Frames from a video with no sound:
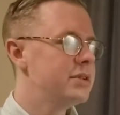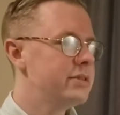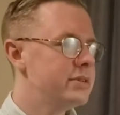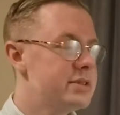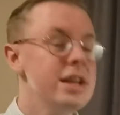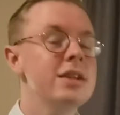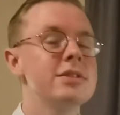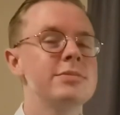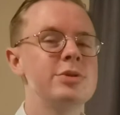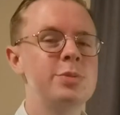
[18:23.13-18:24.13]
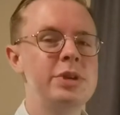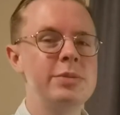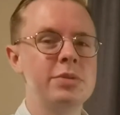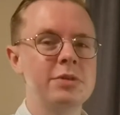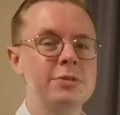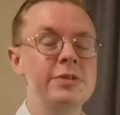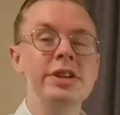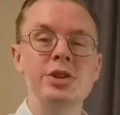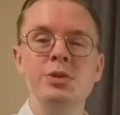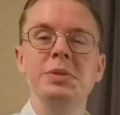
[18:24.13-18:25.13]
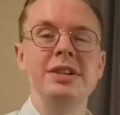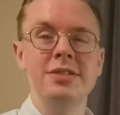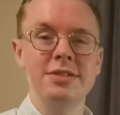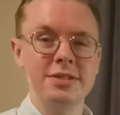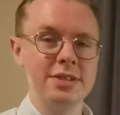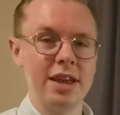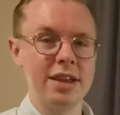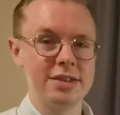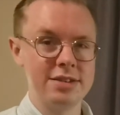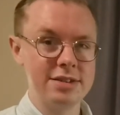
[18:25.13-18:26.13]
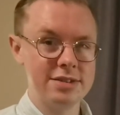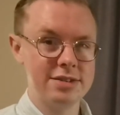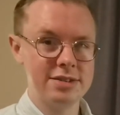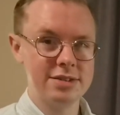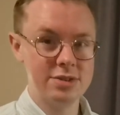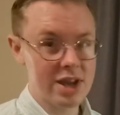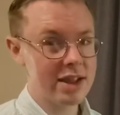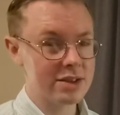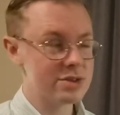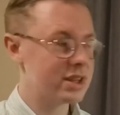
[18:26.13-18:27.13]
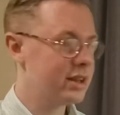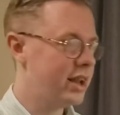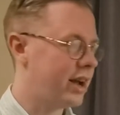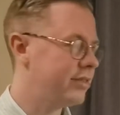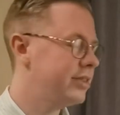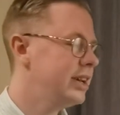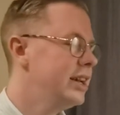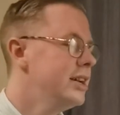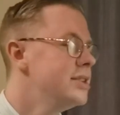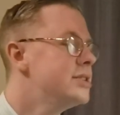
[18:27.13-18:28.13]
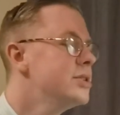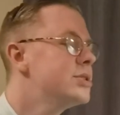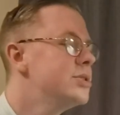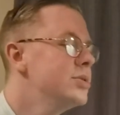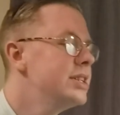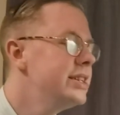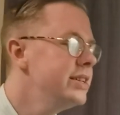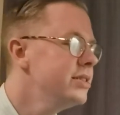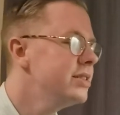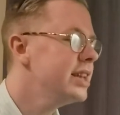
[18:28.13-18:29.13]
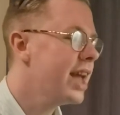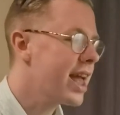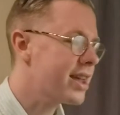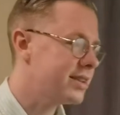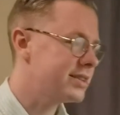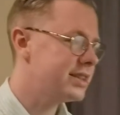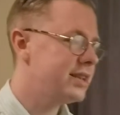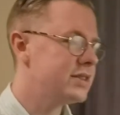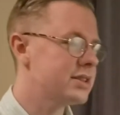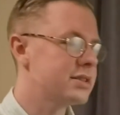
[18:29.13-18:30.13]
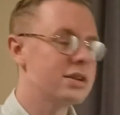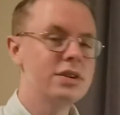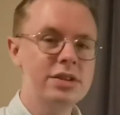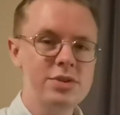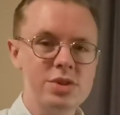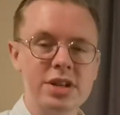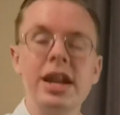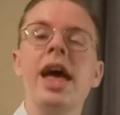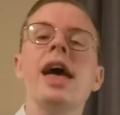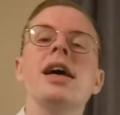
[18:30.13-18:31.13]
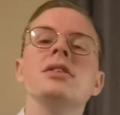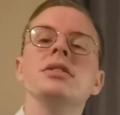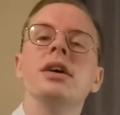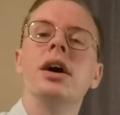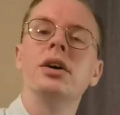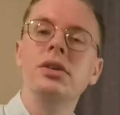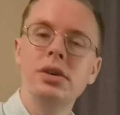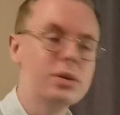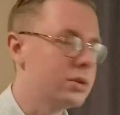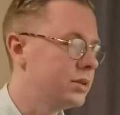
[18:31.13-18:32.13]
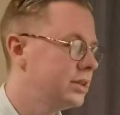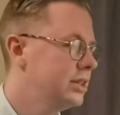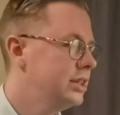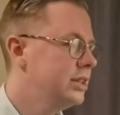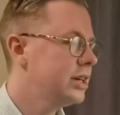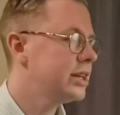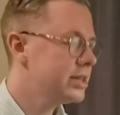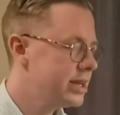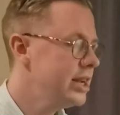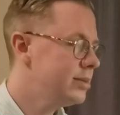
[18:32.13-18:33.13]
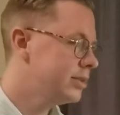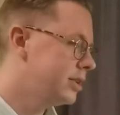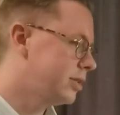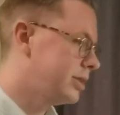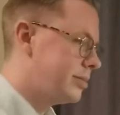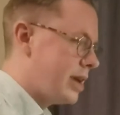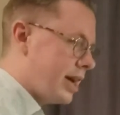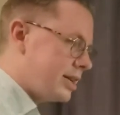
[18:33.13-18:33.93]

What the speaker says: Seldom do people finish pieces, and it's challenging enough. So to hear the end gives us a conclusion and a goal, an attainable goal in mind.